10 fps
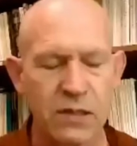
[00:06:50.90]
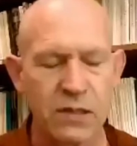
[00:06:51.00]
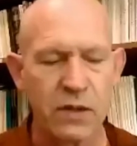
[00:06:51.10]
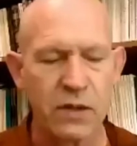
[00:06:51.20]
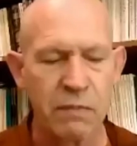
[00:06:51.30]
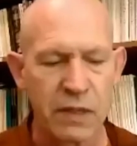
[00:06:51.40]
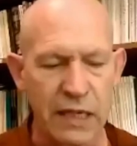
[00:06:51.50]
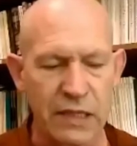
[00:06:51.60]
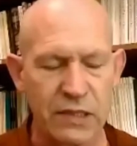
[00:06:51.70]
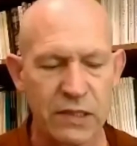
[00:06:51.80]
there a
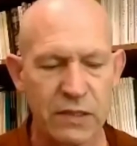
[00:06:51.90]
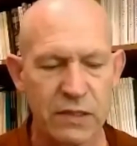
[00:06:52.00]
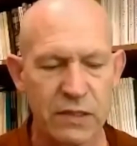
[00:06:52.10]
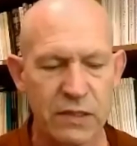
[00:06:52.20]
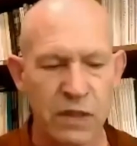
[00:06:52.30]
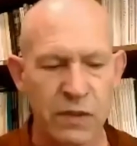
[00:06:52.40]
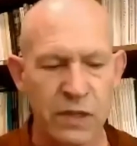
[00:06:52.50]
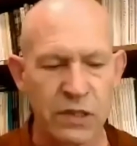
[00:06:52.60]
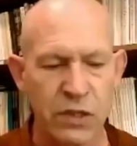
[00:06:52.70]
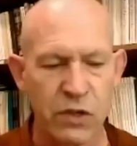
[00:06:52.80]
place where there
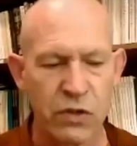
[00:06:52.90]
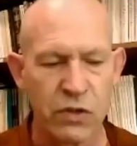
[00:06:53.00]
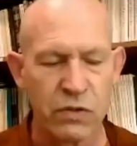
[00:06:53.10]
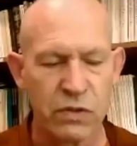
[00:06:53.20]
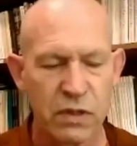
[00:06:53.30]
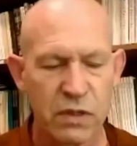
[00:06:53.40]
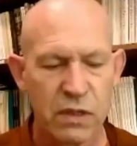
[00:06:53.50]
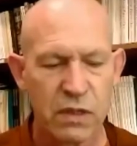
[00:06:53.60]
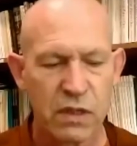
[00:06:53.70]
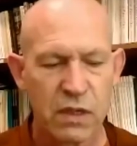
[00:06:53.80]
is no
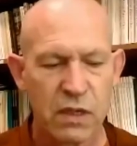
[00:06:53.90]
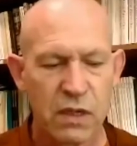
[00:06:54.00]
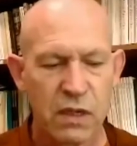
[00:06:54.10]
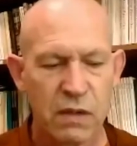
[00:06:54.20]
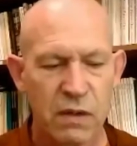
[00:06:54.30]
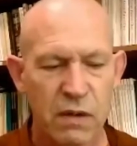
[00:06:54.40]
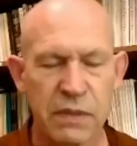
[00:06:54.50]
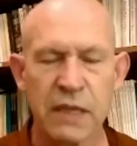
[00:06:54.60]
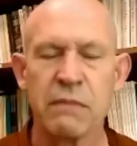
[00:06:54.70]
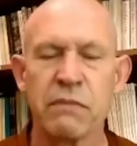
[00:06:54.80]

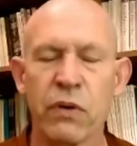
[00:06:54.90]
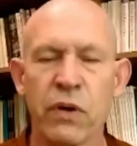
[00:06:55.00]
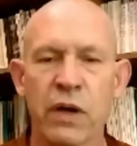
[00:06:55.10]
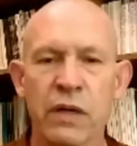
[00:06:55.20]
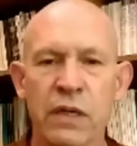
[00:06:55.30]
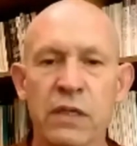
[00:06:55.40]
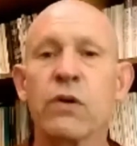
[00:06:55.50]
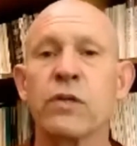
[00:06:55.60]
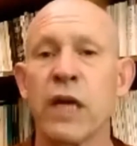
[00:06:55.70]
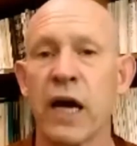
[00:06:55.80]
being born and
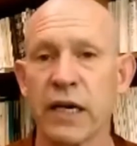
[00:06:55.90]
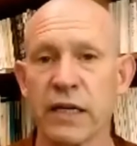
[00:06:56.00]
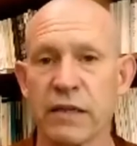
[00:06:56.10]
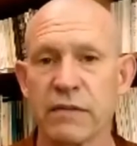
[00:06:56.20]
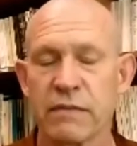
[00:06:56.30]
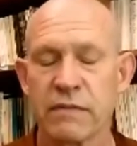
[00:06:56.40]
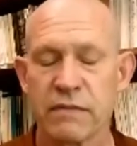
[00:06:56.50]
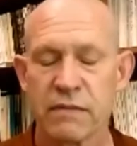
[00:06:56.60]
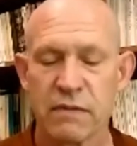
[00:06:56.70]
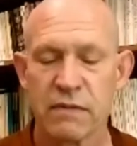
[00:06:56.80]
no dying,
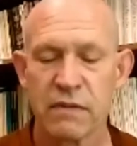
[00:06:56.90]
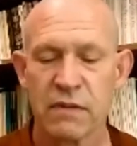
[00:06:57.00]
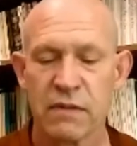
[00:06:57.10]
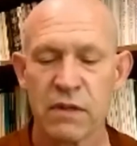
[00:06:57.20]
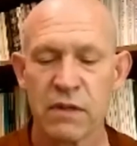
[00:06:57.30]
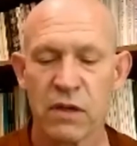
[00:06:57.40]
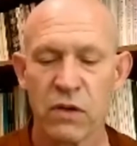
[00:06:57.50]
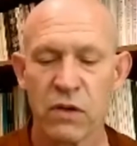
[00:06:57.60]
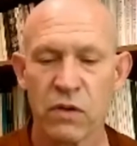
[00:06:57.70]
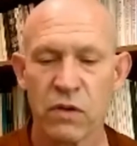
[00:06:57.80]
no
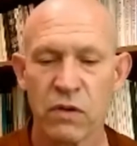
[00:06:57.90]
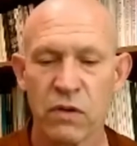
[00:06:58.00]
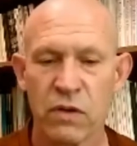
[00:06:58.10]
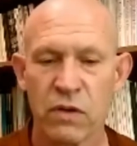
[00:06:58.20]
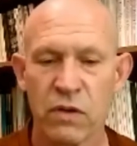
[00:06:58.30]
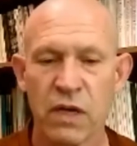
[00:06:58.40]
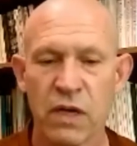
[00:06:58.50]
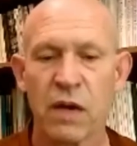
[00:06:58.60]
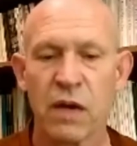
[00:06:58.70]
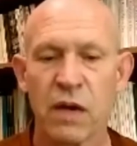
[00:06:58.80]
coming and no
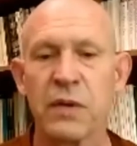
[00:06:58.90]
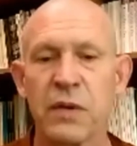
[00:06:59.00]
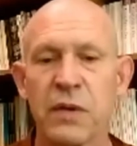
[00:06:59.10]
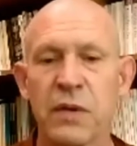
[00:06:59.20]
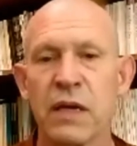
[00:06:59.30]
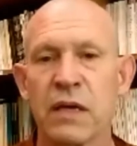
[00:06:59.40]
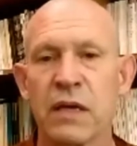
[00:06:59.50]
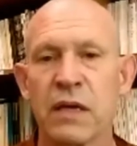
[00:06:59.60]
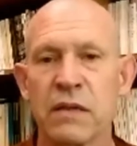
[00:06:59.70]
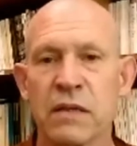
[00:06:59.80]
going,
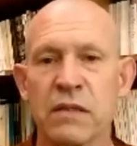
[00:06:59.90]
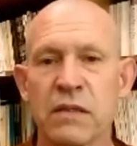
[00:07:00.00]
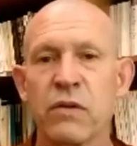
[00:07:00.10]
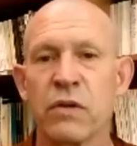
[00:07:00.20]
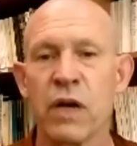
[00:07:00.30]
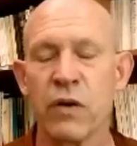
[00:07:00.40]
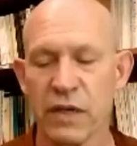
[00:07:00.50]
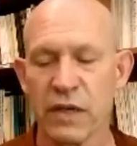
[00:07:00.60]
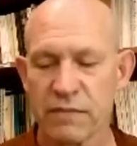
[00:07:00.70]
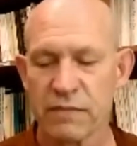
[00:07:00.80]
no
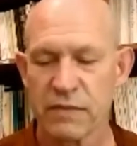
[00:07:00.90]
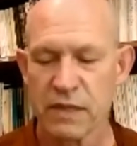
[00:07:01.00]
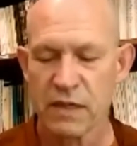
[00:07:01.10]
arising and